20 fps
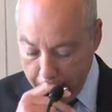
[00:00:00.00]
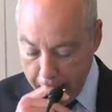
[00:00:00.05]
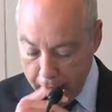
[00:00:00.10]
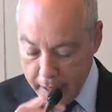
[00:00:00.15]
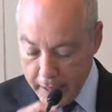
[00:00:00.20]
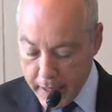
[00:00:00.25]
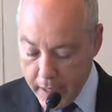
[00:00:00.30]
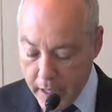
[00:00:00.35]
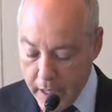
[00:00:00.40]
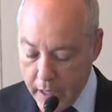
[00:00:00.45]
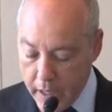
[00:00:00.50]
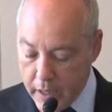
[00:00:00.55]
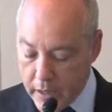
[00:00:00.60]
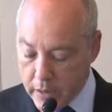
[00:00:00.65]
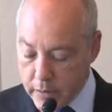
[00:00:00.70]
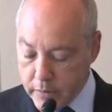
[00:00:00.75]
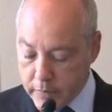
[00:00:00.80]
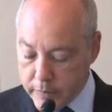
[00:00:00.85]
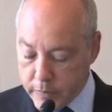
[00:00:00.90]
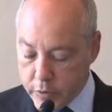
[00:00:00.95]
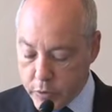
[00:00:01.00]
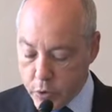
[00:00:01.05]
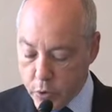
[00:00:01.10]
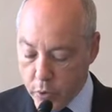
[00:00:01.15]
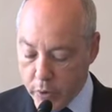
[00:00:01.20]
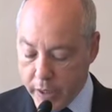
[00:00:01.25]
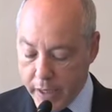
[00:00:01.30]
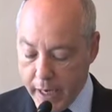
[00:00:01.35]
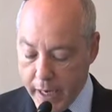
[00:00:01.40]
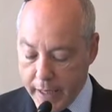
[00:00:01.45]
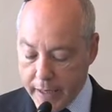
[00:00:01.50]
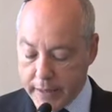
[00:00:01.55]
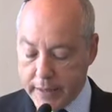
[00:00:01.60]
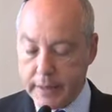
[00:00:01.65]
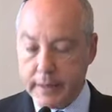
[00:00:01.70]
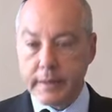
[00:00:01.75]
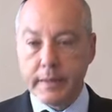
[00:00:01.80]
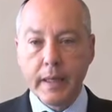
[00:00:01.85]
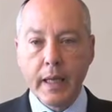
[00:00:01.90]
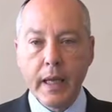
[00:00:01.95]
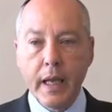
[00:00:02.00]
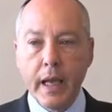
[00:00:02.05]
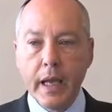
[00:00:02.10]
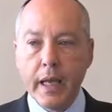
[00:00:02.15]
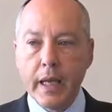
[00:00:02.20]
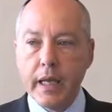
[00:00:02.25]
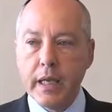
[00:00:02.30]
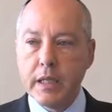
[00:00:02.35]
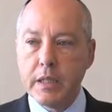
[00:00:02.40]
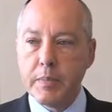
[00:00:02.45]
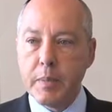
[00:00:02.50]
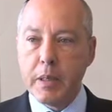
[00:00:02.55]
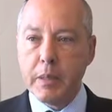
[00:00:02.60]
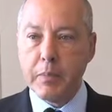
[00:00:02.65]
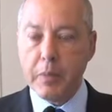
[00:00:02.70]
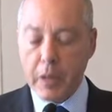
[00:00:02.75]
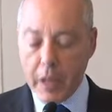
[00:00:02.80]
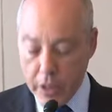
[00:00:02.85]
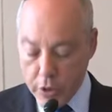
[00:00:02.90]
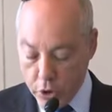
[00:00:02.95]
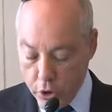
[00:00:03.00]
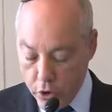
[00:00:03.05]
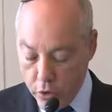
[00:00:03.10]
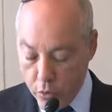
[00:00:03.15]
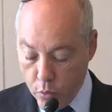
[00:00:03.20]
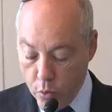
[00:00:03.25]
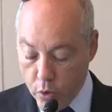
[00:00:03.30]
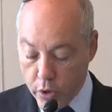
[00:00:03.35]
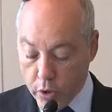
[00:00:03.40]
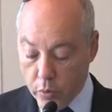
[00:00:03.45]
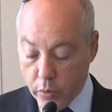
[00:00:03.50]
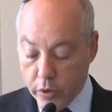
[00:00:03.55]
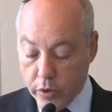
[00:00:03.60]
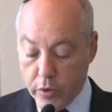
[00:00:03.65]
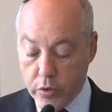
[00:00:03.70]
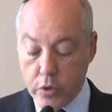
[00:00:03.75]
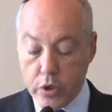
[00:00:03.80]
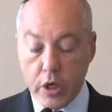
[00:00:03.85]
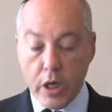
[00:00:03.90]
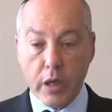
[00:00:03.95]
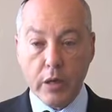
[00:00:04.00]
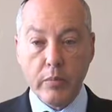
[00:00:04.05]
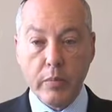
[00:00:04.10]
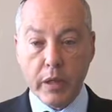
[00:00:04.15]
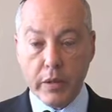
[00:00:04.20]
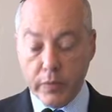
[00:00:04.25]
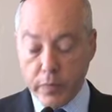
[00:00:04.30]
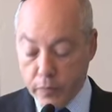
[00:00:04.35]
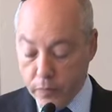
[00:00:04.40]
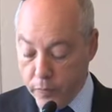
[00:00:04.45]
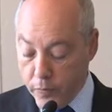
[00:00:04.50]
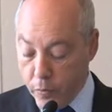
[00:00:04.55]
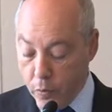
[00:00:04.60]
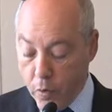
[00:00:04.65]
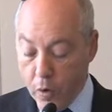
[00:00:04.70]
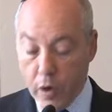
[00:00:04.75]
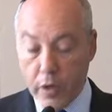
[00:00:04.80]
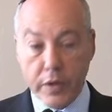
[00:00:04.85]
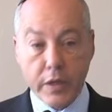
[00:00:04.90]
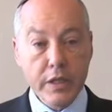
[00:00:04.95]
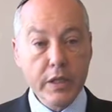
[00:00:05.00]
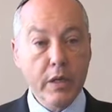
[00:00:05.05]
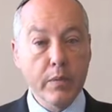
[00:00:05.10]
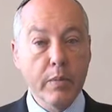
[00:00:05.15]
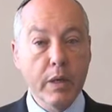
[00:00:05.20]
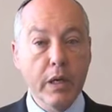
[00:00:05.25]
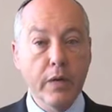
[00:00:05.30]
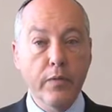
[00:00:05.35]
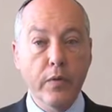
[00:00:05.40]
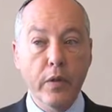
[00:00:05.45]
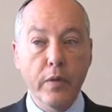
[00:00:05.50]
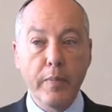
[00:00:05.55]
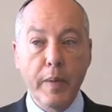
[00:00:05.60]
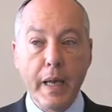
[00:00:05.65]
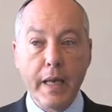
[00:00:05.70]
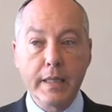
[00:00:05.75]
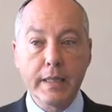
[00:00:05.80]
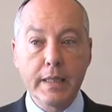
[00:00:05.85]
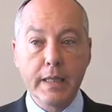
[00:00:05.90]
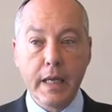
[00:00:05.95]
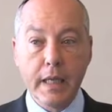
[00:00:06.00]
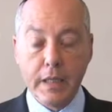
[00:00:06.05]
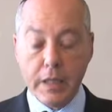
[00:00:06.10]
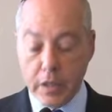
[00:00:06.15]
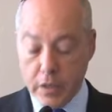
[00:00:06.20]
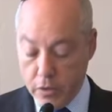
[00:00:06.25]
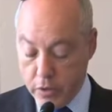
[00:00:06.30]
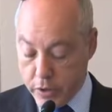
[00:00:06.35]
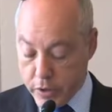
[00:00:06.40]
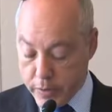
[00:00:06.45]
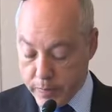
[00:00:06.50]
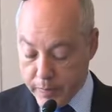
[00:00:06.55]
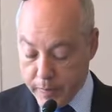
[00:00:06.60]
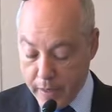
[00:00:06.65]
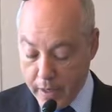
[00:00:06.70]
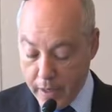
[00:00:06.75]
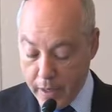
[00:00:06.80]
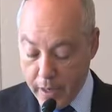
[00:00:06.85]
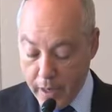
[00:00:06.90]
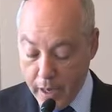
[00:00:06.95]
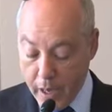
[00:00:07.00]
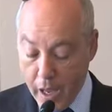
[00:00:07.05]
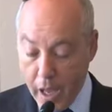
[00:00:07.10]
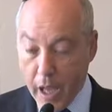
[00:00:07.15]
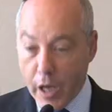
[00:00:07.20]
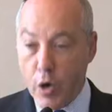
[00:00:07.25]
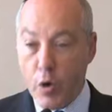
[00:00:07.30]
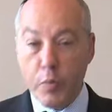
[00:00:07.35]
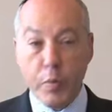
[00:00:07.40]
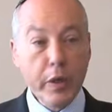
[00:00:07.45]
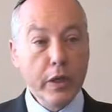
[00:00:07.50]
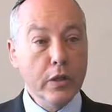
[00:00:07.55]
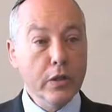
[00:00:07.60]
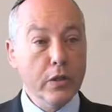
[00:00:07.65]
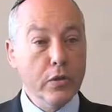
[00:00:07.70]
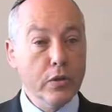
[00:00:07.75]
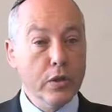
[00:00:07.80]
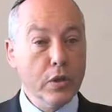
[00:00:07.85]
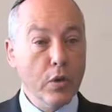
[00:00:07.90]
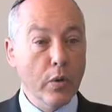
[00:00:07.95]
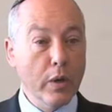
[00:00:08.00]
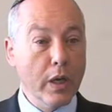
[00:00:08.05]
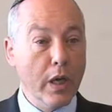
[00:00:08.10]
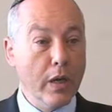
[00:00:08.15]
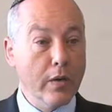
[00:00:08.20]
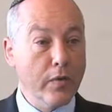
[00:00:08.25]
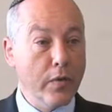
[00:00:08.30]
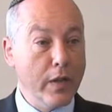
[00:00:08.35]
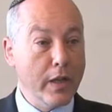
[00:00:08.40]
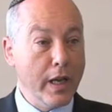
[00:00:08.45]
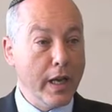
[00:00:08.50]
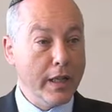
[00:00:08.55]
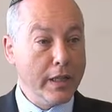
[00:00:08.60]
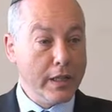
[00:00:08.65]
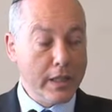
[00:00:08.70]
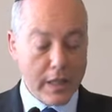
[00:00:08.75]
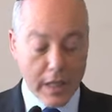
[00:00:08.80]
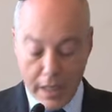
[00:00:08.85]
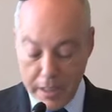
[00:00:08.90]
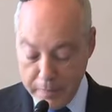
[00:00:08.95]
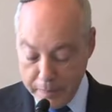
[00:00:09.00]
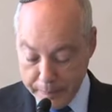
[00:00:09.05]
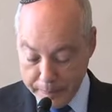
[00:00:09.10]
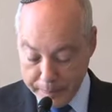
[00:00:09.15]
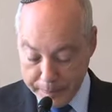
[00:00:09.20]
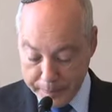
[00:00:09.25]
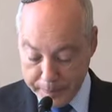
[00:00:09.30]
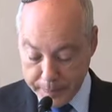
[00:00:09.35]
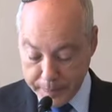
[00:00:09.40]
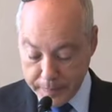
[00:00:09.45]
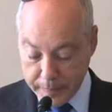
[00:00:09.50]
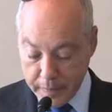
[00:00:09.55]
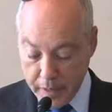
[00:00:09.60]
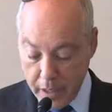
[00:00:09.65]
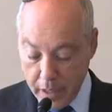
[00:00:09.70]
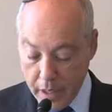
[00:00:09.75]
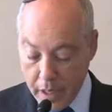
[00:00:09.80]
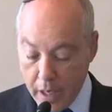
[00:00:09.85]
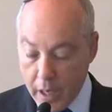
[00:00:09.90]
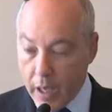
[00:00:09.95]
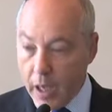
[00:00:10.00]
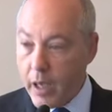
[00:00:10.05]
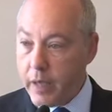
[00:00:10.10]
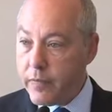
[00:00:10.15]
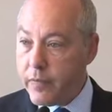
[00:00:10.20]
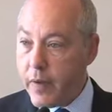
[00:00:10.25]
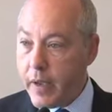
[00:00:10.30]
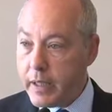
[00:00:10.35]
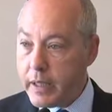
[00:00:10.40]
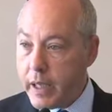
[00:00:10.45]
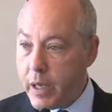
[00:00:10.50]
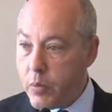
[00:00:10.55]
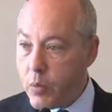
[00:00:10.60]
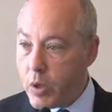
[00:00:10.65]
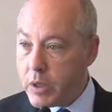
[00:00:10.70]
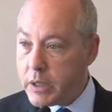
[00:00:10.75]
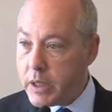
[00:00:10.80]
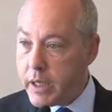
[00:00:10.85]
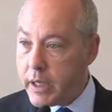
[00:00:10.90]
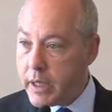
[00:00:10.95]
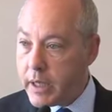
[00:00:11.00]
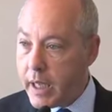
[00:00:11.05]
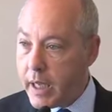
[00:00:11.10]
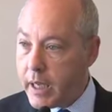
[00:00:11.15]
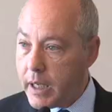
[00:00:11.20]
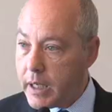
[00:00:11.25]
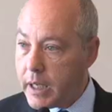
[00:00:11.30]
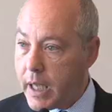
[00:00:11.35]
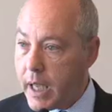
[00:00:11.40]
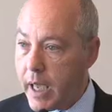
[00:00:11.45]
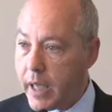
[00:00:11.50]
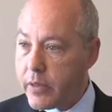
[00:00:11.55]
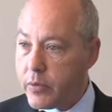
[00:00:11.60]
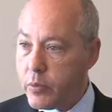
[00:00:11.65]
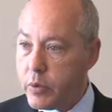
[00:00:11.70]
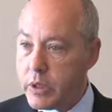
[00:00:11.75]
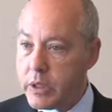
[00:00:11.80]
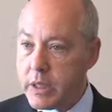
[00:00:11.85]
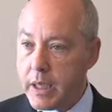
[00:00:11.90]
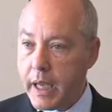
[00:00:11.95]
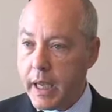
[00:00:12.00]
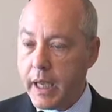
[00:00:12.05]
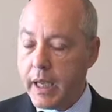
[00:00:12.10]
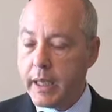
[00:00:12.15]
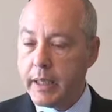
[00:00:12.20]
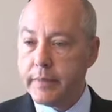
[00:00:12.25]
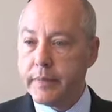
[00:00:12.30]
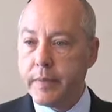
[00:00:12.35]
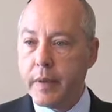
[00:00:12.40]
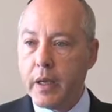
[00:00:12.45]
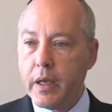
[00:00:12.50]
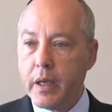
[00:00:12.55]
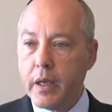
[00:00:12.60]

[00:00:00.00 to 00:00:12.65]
Ian Hull, Jordy Ayton. It's been a pleasure to work with you gentlemen on this committee for the past 10 years. I hope we can do so again for the next 10. And finally, I wanted to thank Catherine Tan.